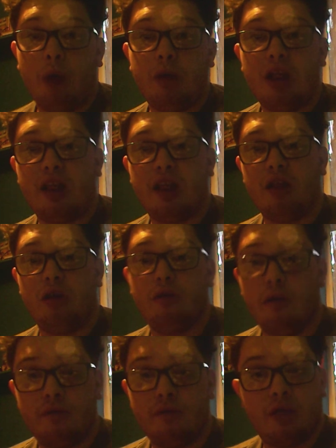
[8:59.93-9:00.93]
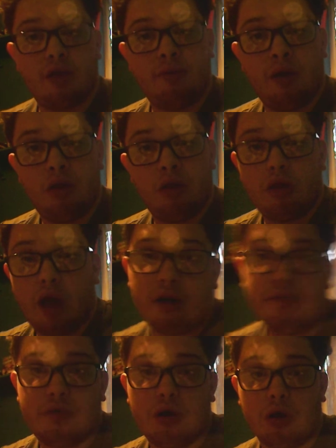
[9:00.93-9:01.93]
I'm only telling you this because I'm only
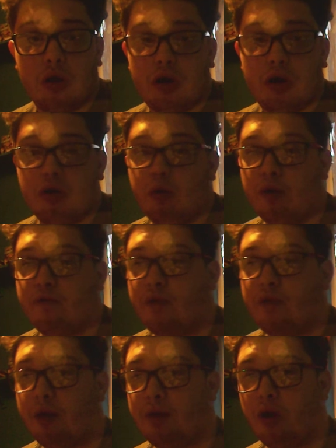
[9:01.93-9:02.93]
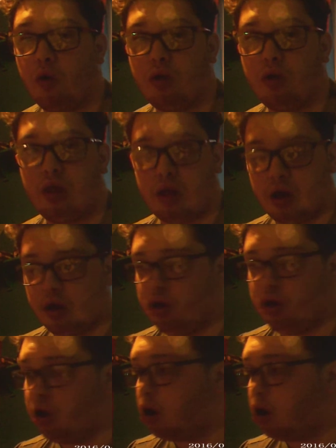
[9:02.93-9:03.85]
telling you of the experience I've got though with